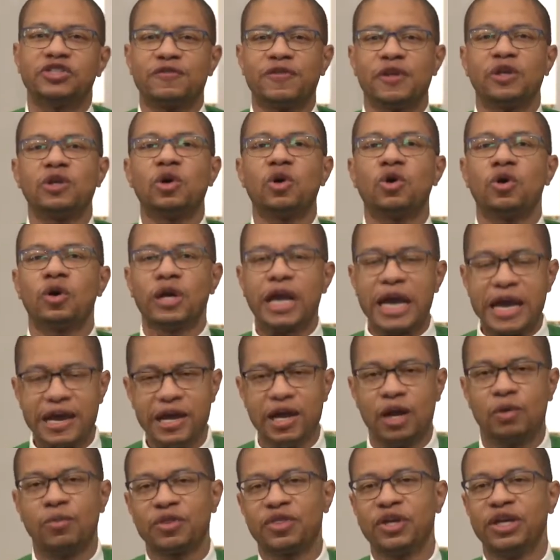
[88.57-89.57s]
of the Lord
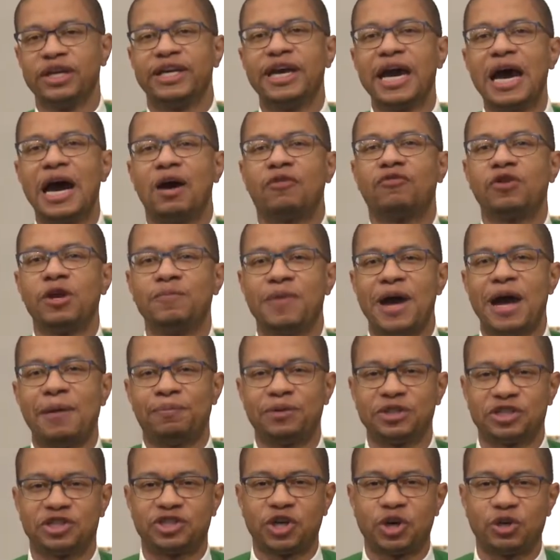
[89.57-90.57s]
here within Calvary
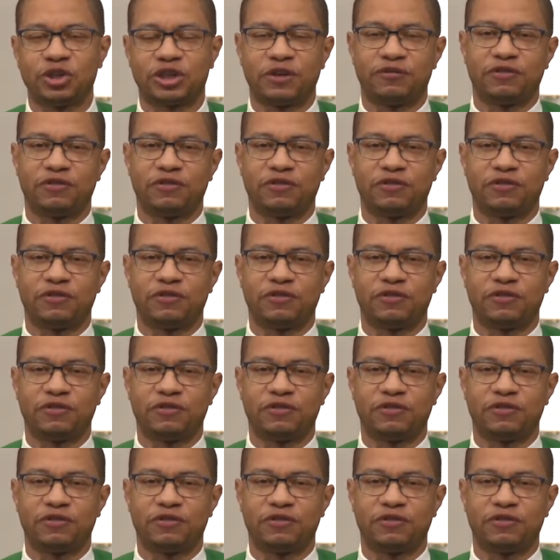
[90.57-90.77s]
Baptist Church